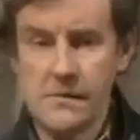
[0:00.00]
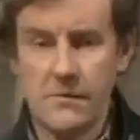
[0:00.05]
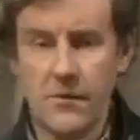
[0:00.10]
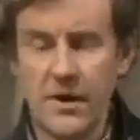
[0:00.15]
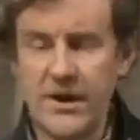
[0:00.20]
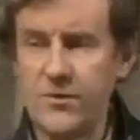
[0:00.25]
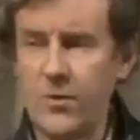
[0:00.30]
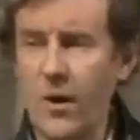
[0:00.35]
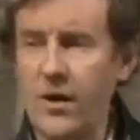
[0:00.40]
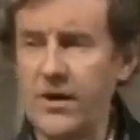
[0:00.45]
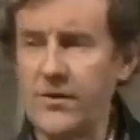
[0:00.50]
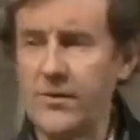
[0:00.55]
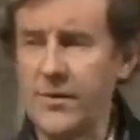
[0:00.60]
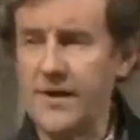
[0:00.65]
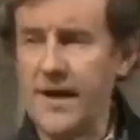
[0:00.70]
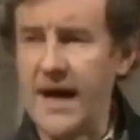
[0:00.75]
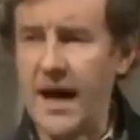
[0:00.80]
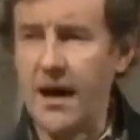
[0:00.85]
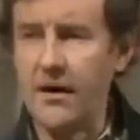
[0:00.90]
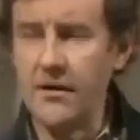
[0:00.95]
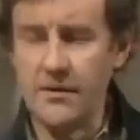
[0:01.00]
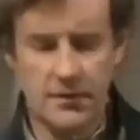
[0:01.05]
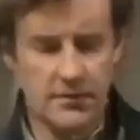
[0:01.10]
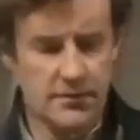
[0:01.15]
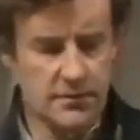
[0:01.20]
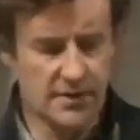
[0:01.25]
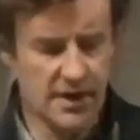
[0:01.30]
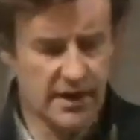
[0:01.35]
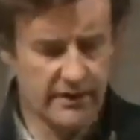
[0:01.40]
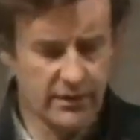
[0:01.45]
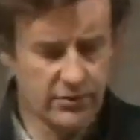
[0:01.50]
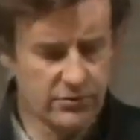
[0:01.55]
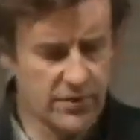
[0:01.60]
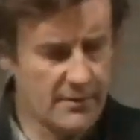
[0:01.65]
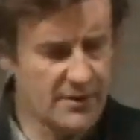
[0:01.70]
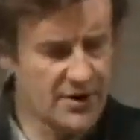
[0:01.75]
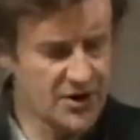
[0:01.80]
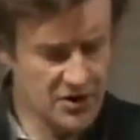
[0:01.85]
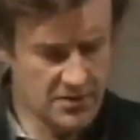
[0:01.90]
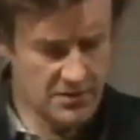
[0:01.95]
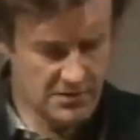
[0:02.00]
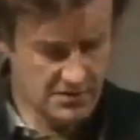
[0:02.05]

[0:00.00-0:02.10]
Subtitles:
Well, he's welcome to it now. Bit of old rubbish.